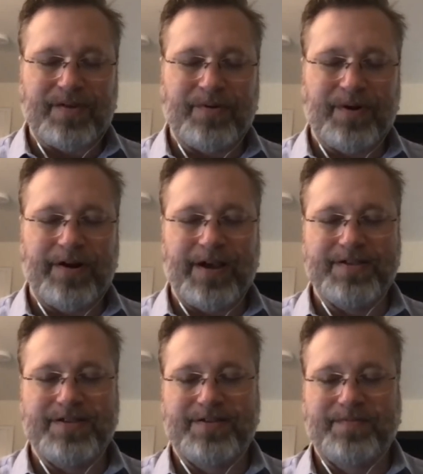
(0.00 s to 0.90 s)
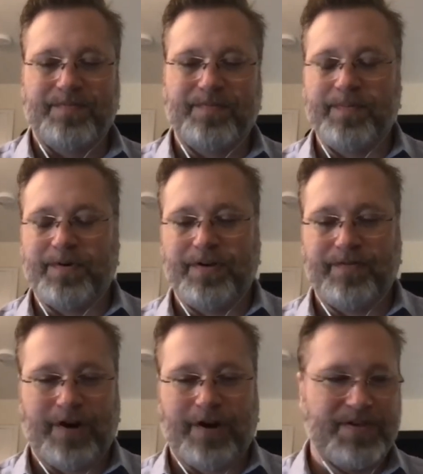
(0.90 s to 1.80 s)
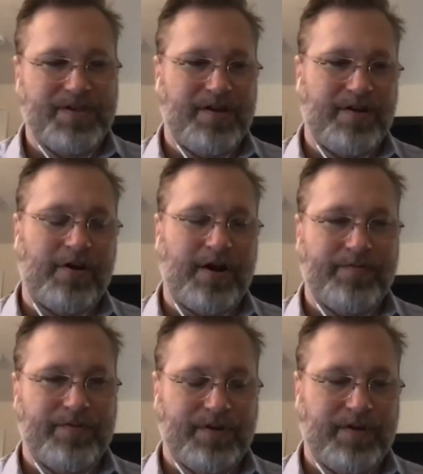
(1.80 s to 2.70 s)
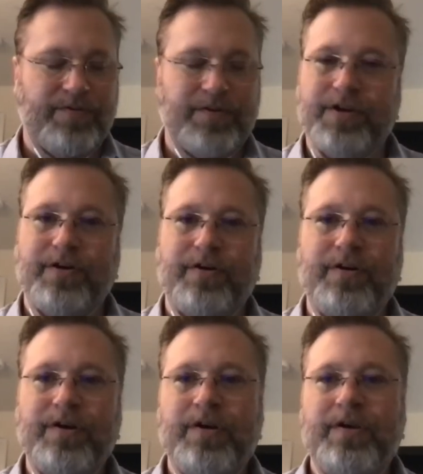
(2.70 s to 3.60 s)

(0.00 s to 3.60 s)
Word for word: whereas people in pharmacy are often looking for cure